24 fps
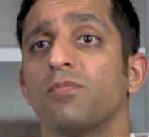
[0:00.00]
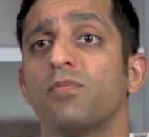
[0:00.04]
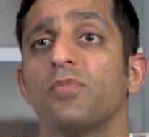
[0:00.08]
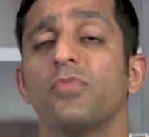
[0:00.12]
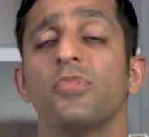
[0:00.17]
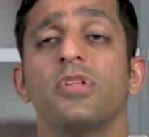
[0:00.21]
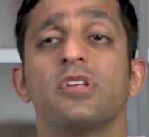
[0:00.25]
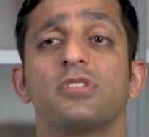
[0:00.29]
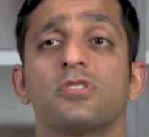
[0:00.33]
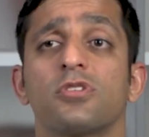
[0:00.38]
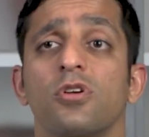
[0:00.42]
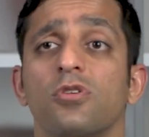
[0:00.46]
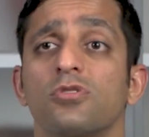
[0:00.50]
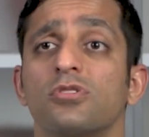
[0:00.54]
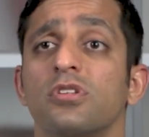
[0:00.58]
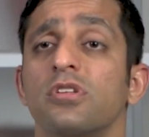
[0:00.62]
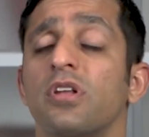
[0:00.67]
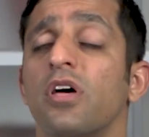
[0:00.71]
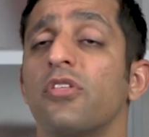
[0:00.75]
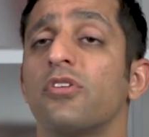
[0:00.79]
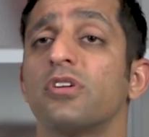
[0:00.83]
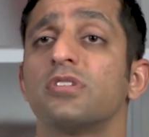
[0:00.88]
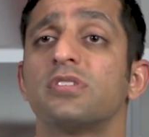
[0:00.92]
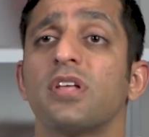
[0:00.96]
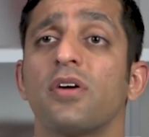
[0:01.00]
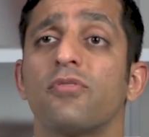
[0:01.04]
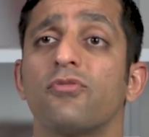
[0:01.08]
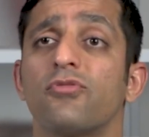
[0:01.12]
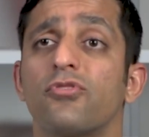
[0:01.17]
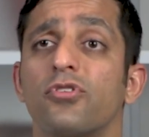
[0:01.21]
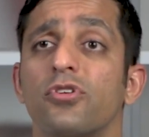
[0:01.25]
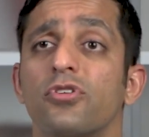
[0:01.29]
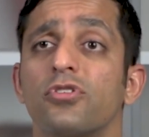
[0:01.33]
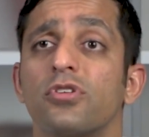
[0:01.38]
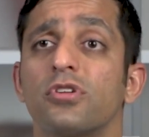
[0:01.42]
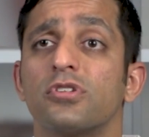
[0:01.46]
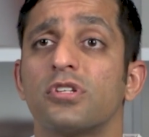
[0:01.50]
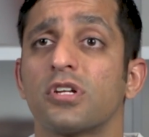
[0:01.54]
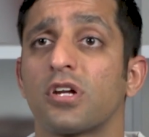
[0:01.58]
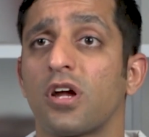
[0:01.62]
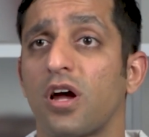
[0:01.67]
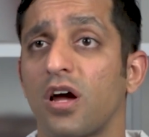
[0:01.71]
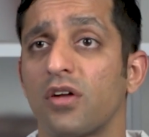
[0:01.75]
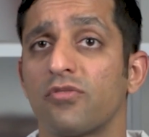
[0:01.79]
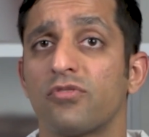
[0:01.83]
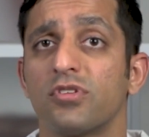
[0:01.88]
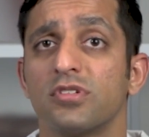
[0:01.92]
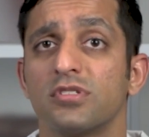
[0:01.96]
This goes another step further to
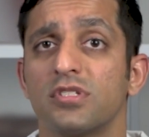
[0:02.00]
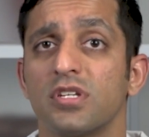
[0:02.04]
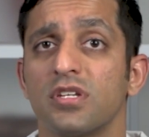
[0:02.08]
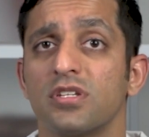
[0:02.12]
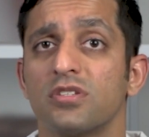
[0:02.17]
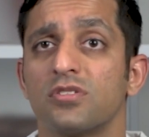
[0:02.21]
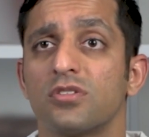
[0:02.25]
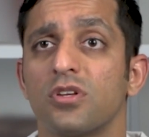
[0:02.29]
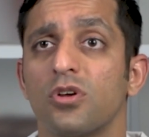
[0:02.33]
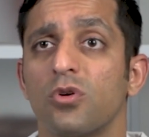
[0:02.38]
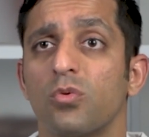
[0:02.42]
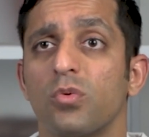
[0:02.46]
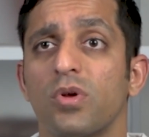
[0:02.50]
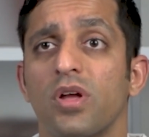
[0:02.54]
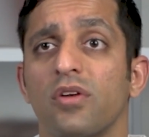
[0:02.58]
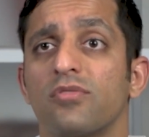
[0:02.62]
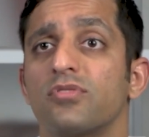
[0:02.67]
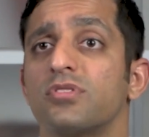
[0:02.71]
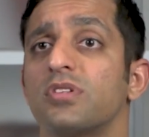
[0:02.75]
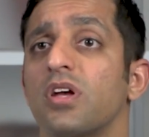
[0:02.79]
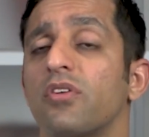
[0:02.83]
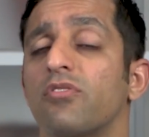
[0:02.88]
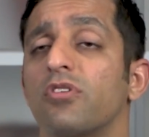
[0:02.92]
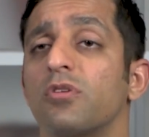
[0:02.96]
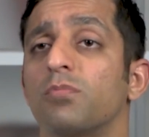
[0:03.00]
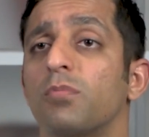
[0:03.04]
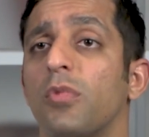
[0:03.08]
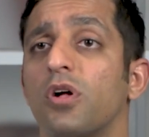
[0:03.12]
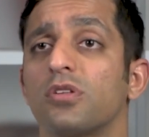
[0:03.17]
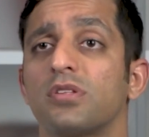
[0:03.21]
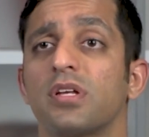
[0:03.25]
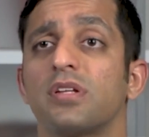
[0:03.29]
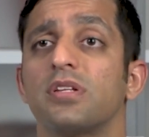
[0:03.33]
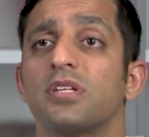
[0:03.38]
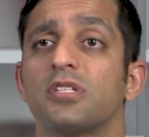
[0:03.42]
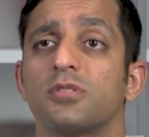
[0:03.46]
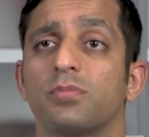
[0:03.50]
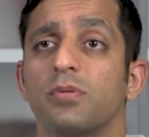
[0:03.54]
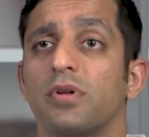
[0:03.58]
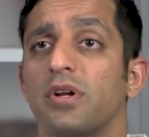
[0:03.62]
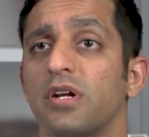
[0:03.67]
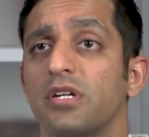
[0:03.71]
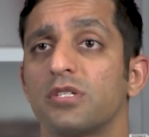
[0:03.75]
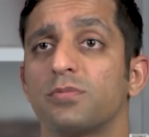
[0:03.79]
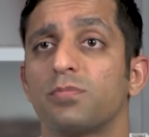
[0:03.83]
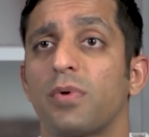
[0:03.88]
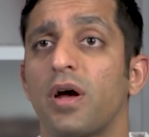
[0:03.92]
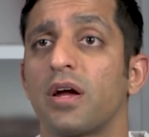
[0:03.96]
conferences. We have several
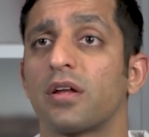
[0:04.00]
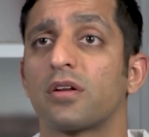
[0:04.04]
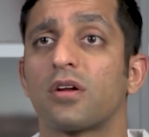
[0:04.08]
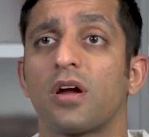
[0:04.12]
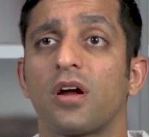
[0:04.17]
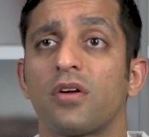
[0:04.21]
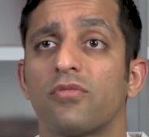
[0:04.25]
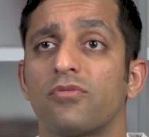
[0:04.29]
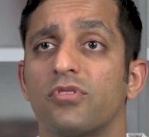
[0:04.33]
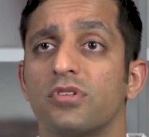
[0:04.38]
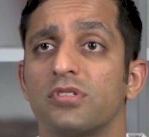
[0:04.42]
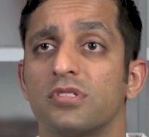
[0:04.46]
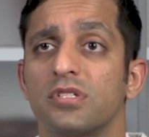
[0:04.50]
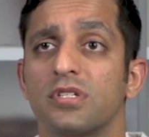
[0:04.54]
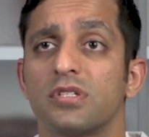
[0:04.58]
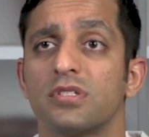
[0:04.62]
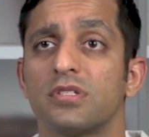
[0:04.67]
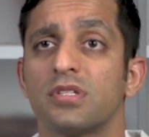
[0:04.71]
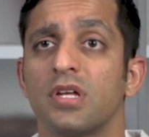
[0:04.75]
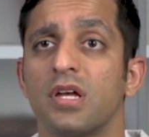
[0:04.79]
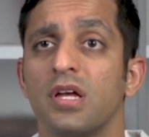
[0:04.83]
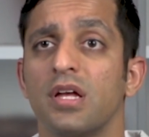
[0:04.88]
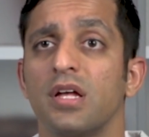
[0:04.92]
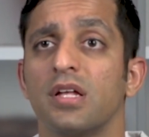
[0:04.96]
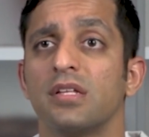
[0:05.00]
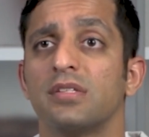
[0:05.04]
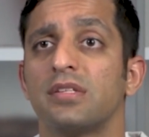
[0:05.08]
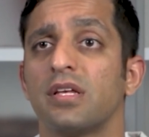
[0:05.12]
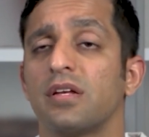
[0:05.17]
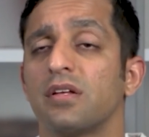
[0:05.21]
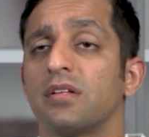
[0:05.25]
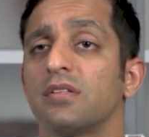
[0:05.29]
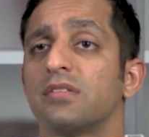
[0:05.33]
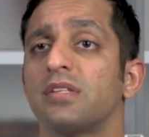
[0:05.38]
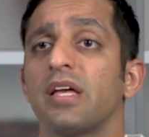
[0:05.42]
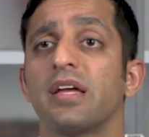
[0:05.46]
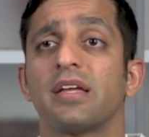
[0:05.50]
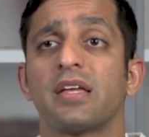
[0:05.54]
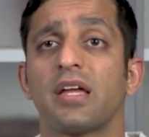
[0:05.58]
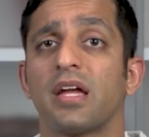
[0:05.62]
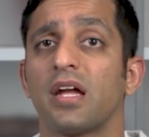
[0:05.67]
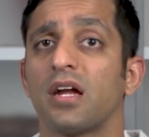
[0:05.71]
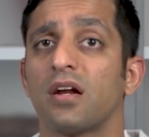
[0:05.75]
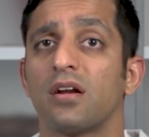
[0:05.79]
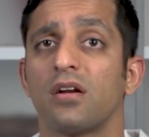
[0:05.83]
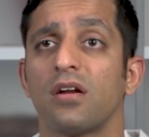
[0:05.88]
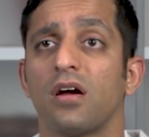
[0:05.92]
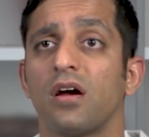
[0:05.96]
multidisciplinary spine conferences to take
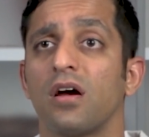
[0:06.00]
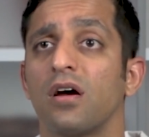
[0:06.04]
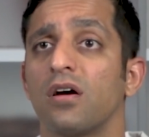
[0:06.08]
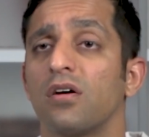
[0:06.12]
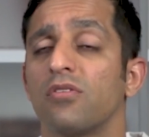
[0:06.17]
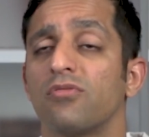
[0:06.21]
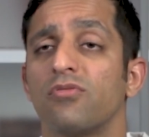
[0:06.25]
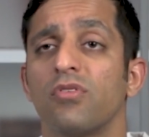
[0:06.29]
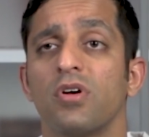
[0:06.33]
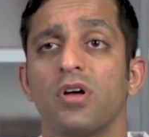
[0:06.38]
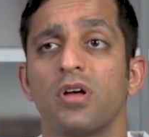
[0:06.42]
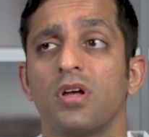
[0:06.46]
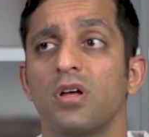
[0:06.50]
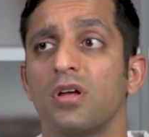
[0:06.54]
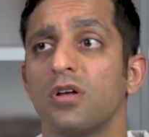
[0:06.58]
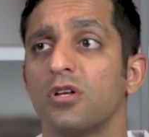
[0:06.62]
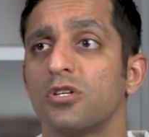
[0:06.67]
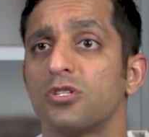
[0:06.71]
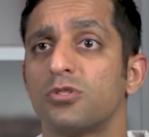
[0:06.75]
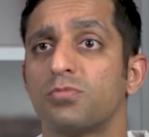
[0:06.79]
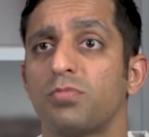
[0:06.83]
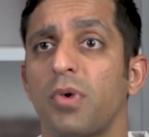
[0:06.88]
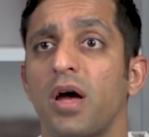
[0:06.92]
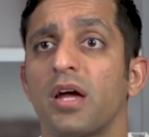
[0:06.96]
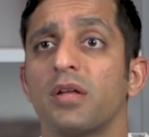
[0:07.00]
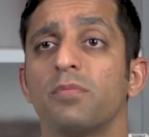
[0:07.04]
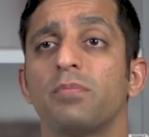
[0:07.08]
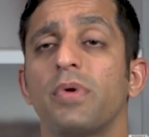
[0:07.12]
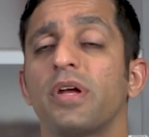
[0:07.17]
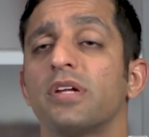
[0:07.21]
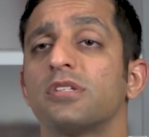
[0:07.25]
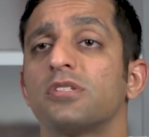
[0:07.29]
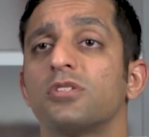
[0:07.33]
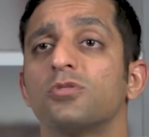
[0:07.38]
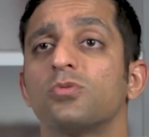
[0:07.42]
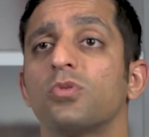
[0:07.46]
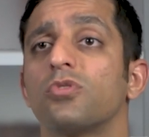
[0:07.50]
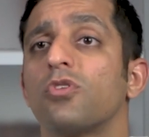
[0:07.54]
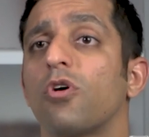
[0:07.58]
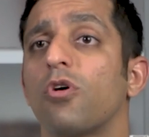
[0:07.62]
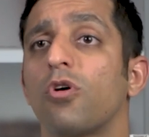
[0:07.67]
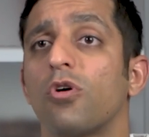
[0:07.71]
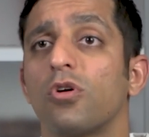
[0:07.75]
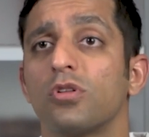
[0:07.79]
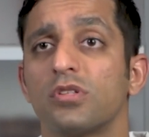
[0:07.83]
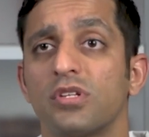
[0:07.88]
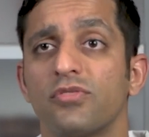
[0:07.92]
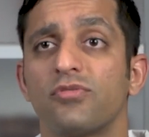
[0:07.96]
care of spine patients with
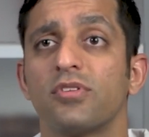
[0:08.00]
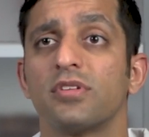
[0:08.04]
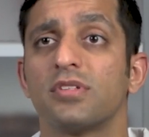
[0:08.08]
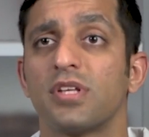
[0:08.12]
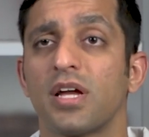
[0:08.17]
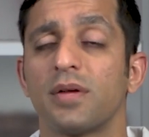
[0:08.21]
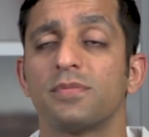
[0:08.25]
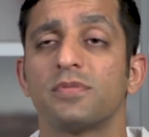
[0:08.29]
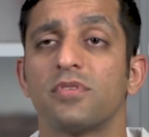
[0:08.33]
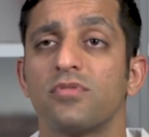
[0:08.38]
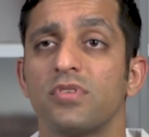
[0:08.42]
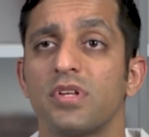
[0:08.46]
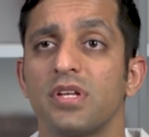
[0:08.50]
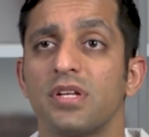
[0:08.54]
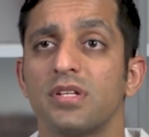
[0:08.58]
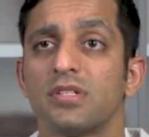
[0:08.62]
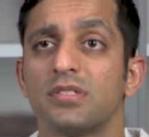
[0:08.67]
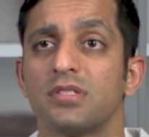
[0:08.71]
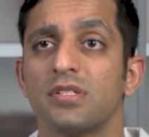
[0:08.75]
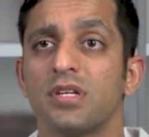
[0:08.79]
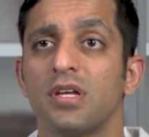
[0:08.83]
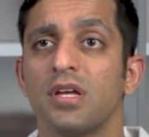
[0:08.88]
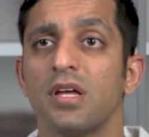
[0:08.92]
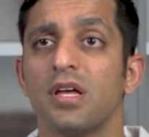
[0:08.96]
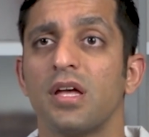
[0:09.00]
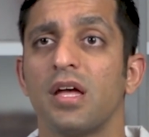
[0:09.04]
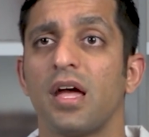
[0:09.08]
all different types of needs.